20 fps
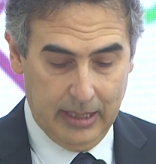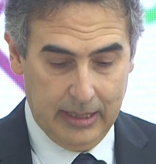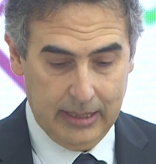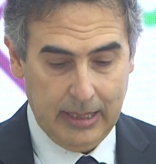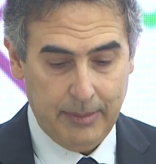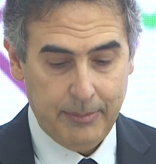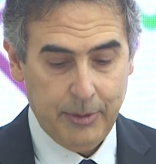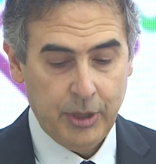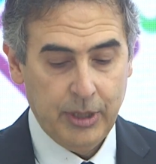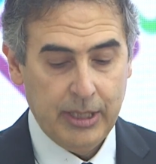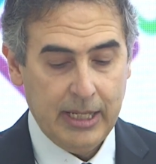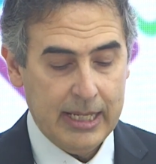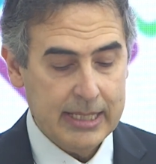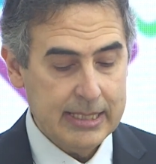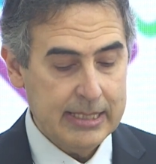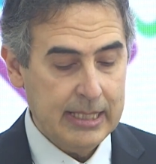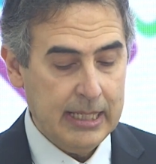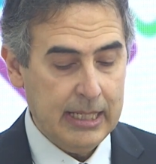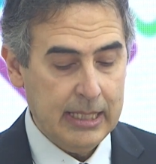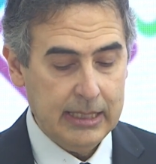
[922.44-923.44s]
Lebanon
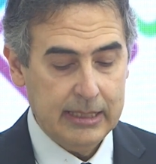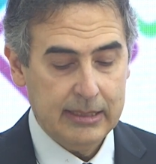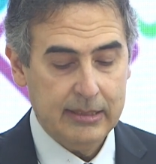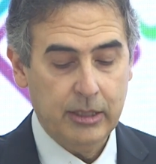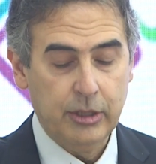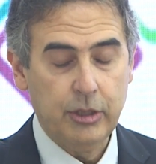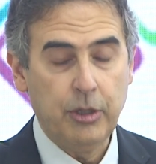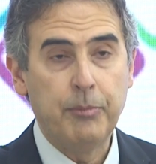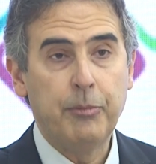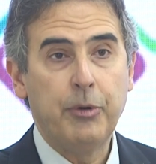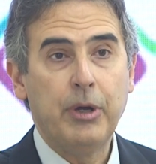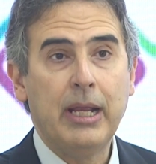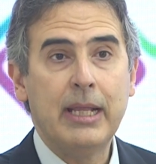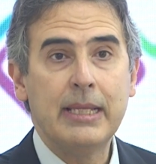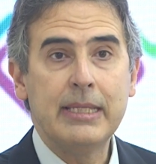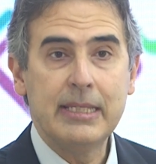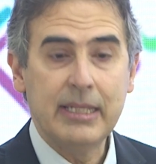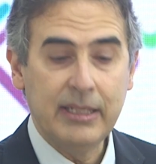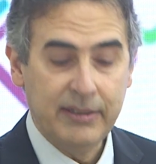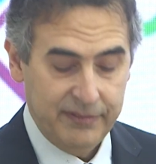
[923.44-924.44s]
has lacked a
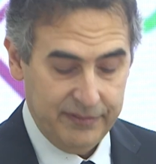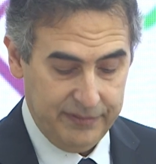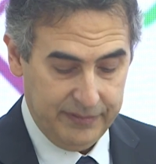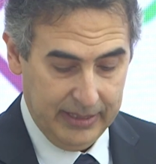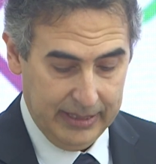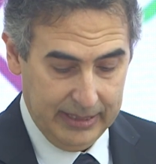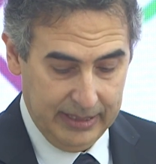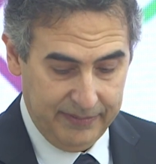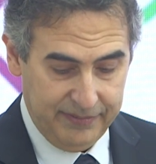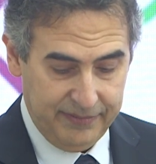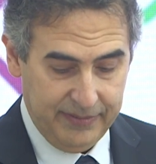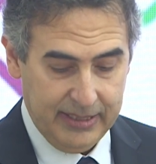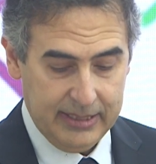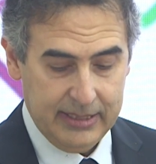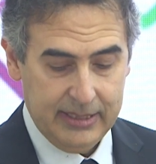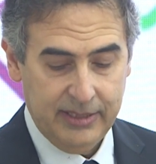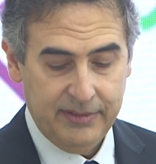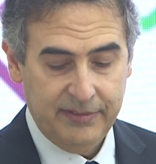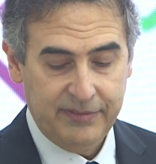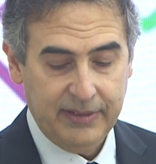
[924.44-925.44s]
comprehensive and
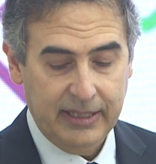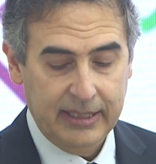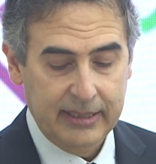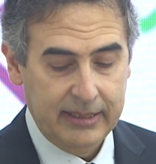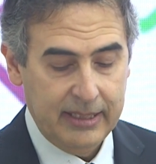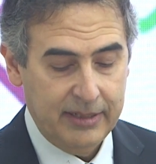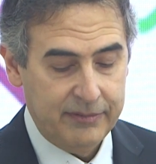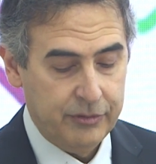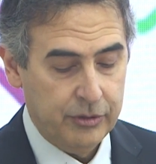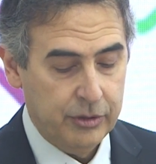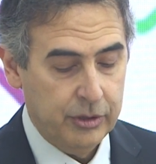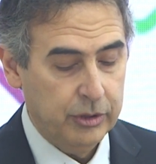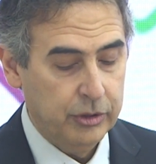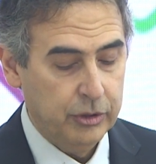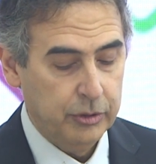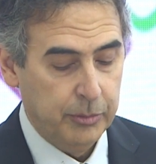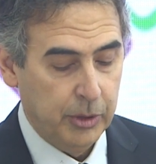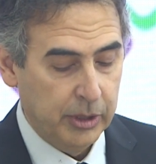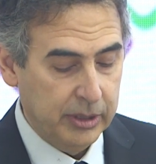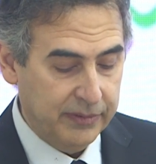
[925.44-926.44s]
effective endeavor
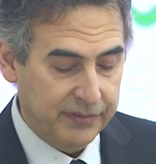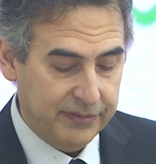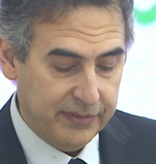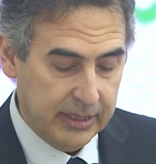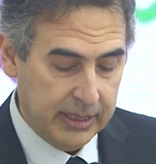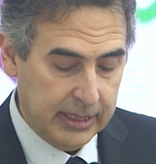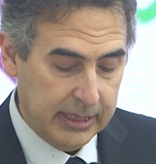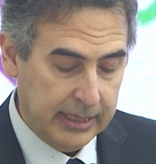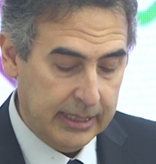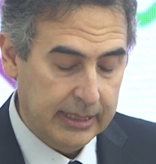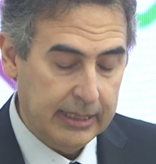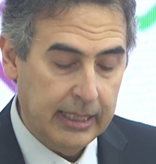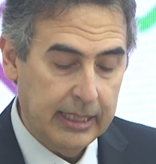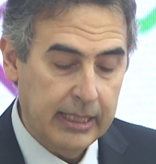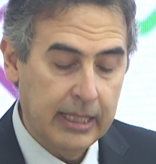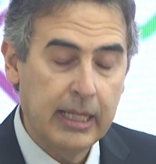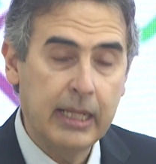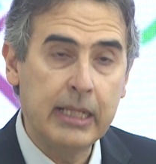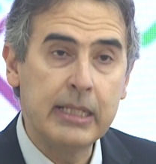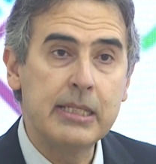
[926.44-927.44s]
to modify and
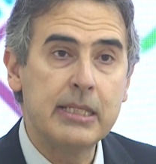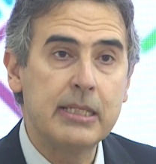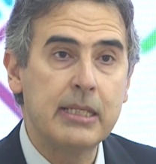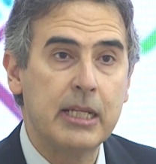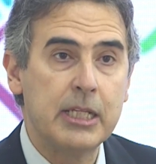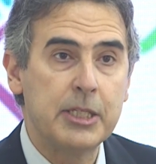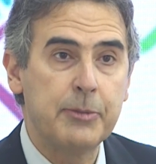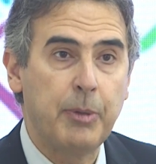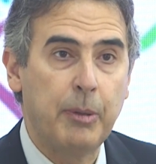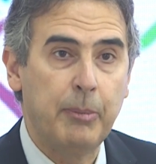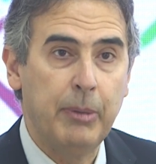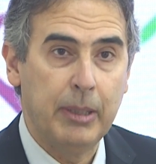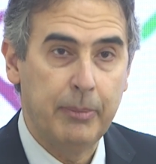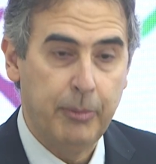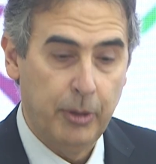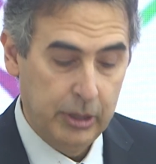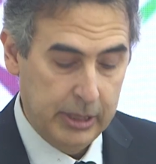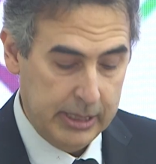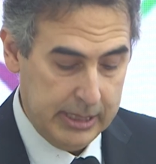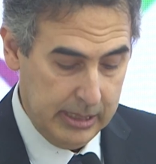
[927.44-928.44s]
enhance its
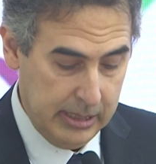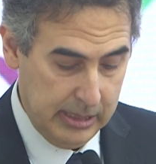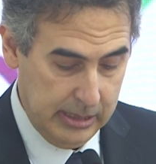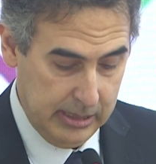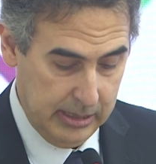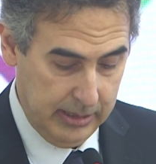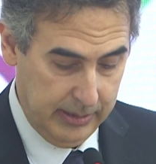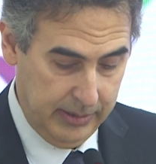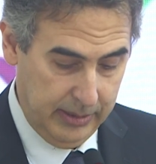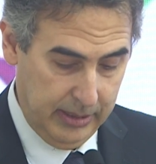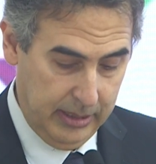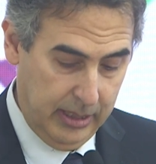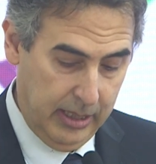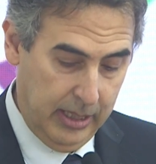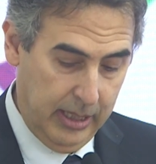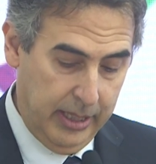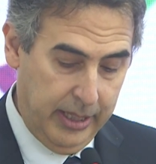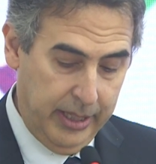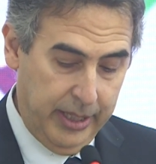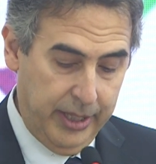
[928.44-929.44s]
public policies.
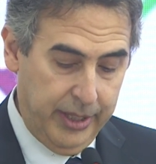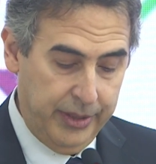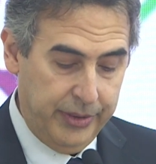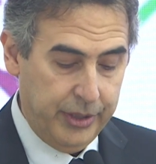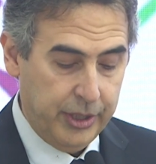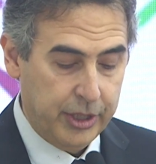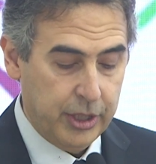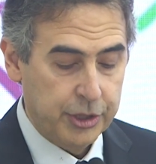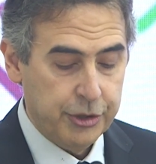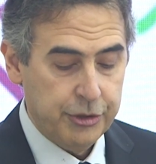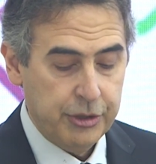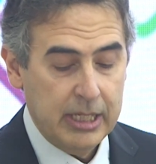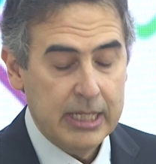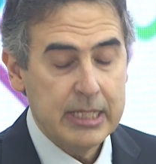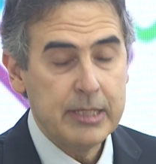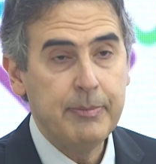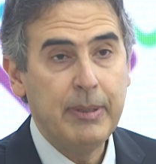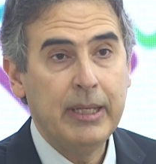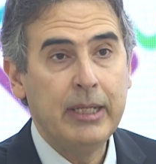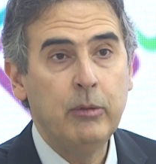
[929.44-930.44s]
The country
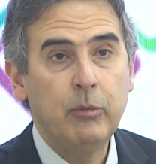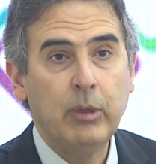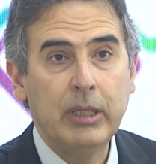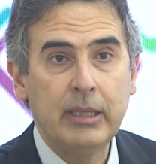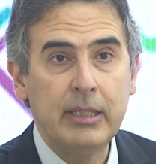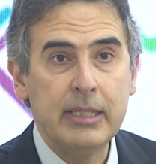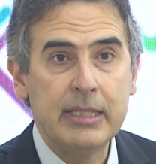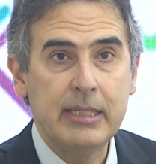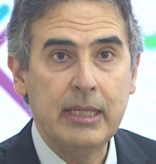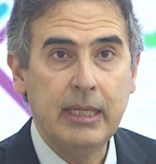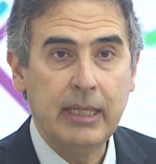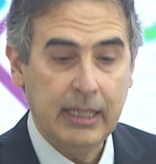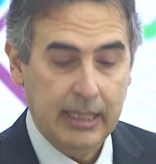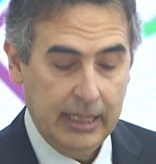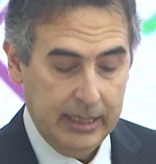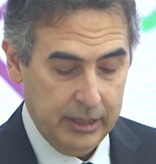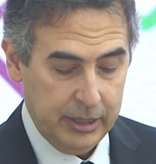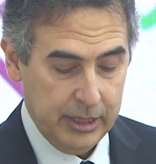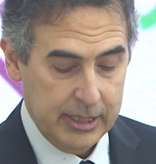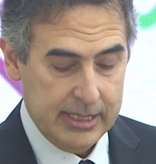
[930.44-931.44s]
has been witnessing
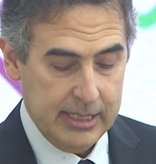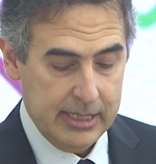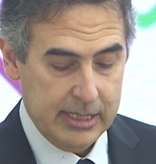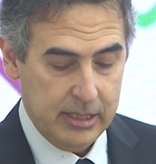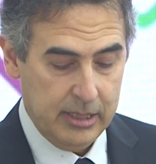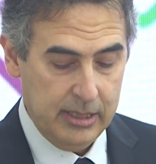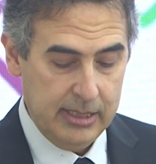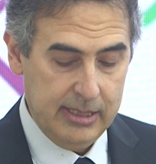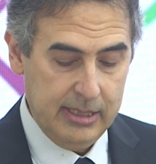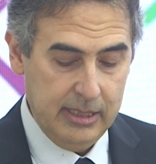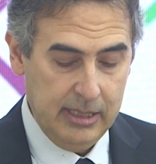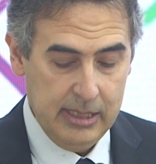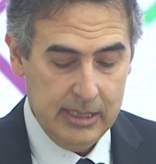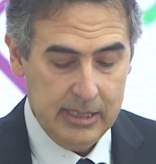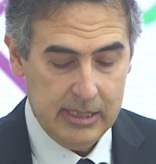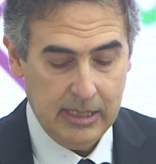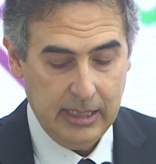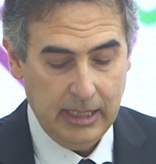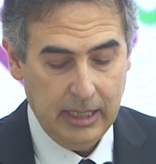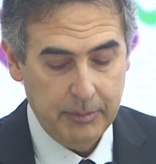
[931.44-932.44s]

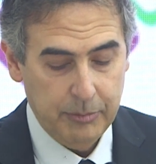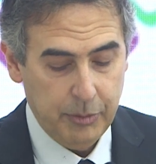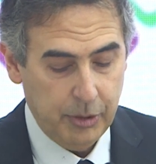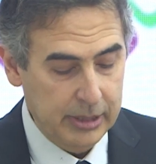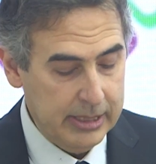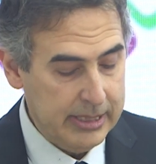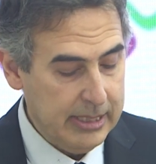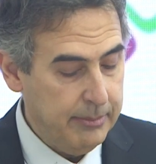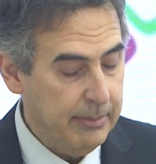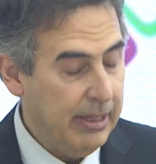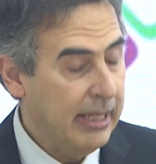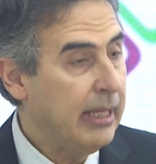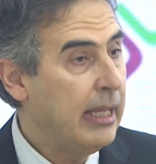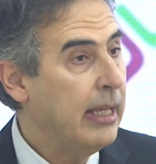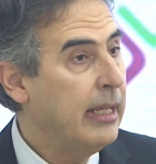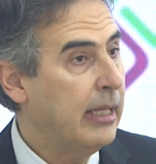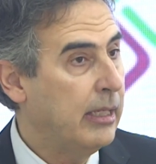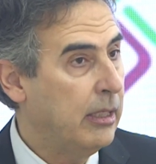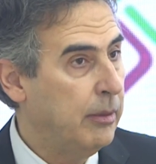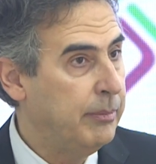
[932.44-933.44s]
inconsistencies in
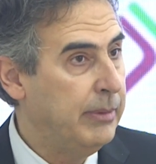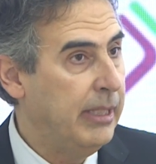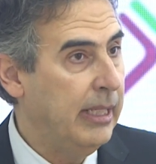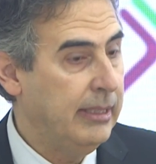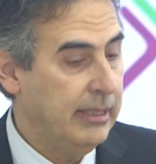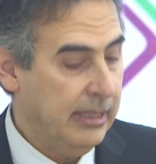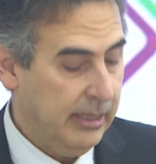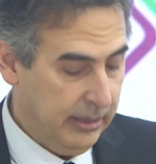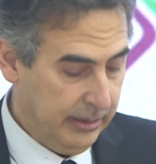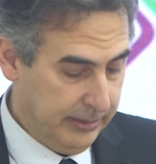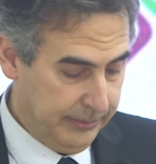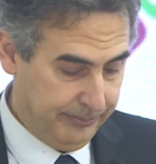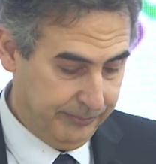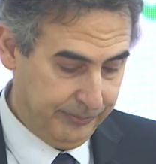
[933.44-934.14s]
policymaking and updating.